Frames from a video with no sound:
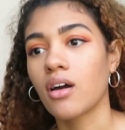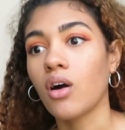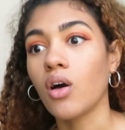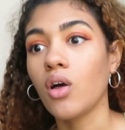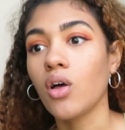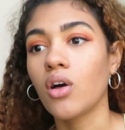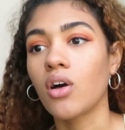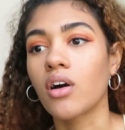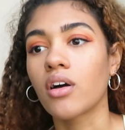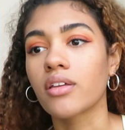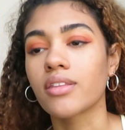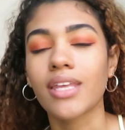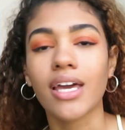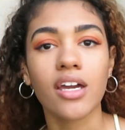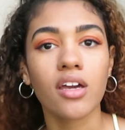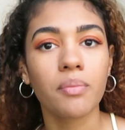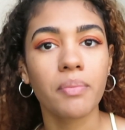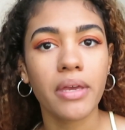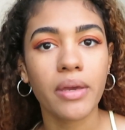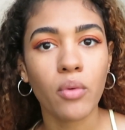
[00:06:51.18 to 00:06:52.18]
Oh,
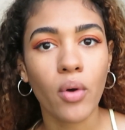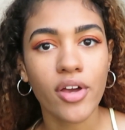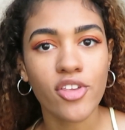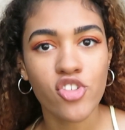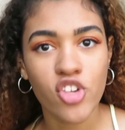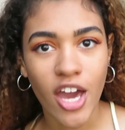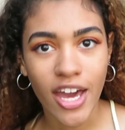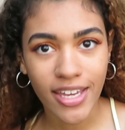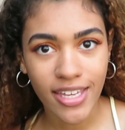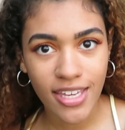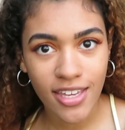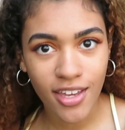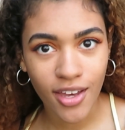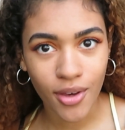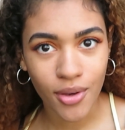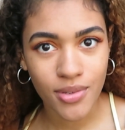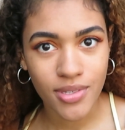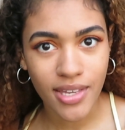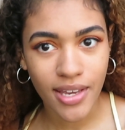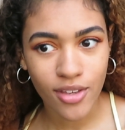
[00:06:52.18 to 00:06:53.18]
that could be why Jacquie
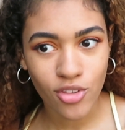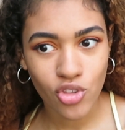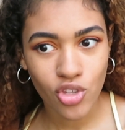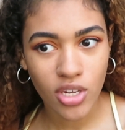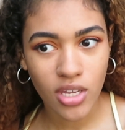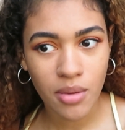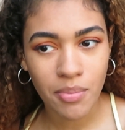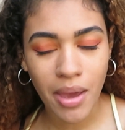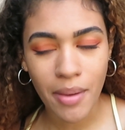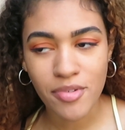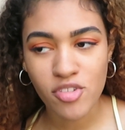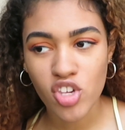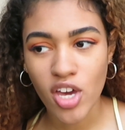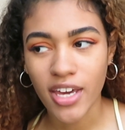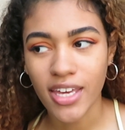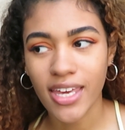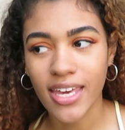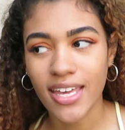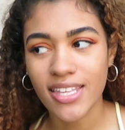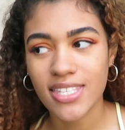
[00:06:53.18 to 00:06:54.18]
goes actually. Maybe
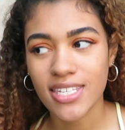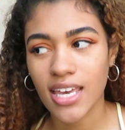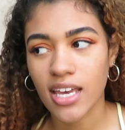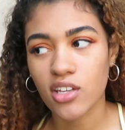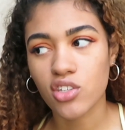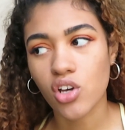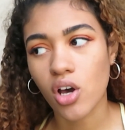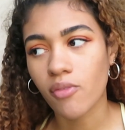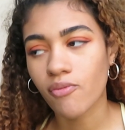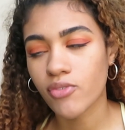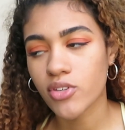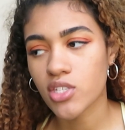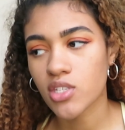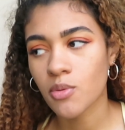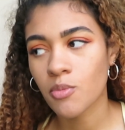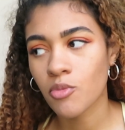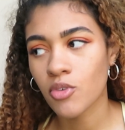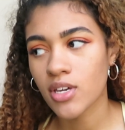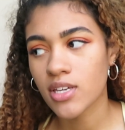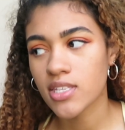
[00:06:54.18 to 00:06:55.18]
Jacquie gets kicked off for
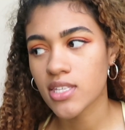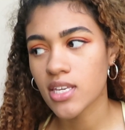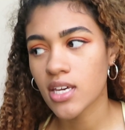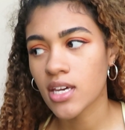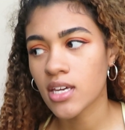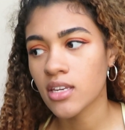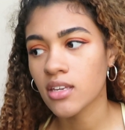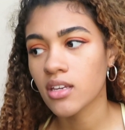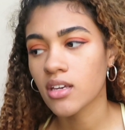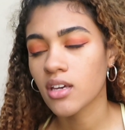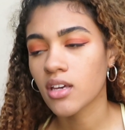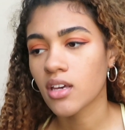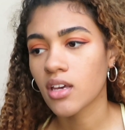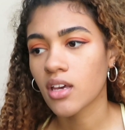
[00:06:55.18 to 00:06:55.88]
some reason.